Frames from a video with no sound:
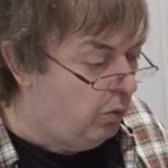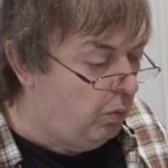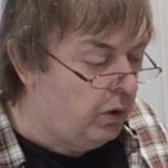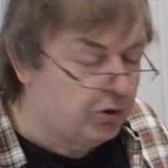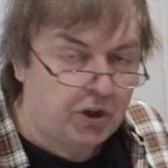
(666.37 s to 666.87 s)

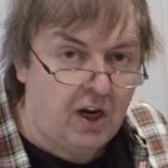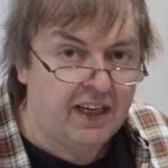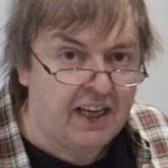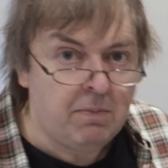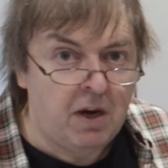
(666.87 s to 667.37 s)
will try
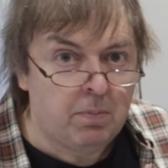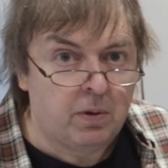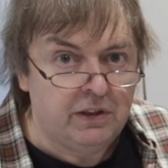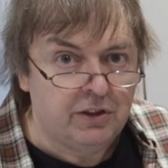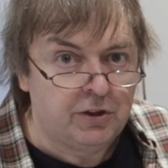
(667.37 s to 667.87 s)
and get my
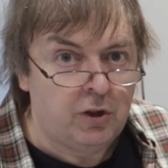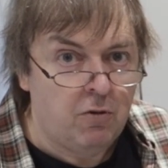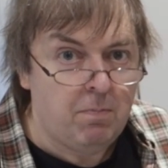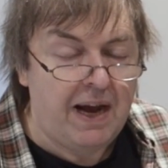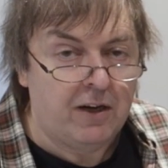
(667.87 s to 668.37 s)
prints to
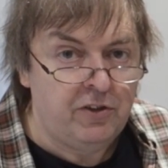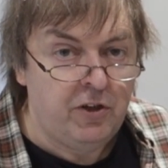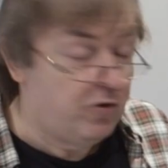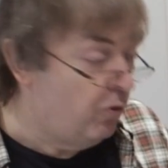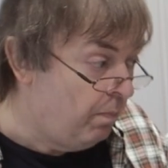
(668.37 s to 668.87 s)
look bang on
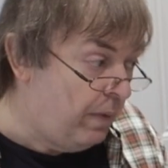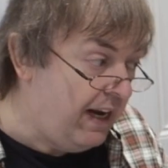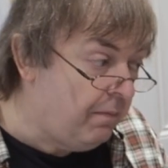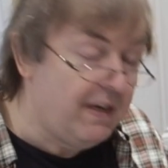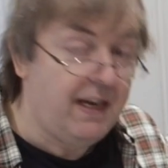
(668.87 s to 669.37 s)
neutral.
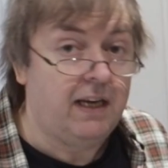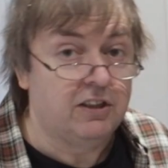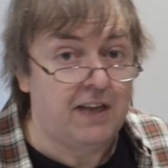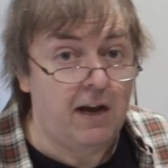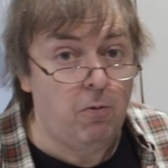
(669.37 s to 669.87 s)
Pigment
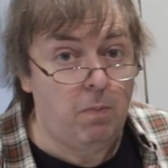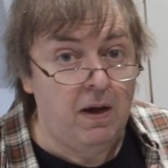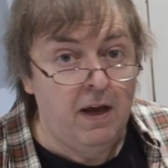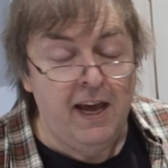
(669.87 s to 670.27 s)
inks help.